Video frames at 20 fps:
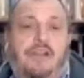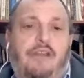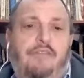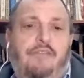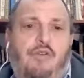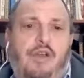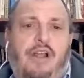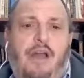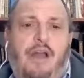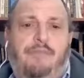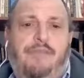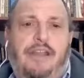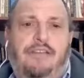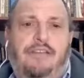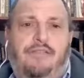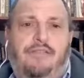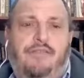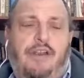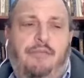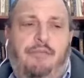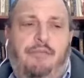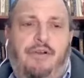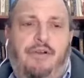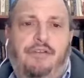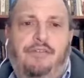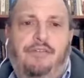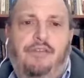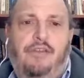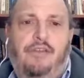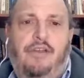update just very
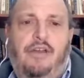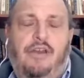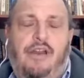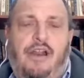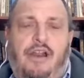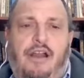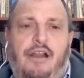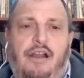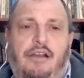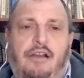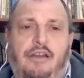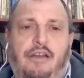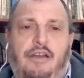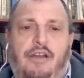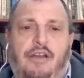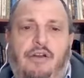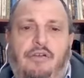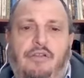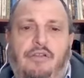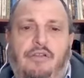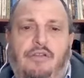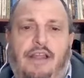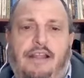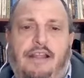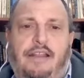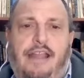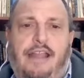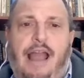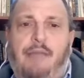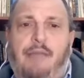personally on our, like the
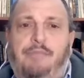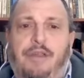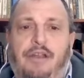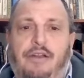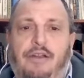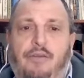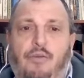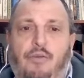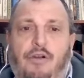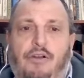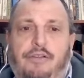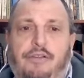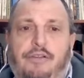gap year world.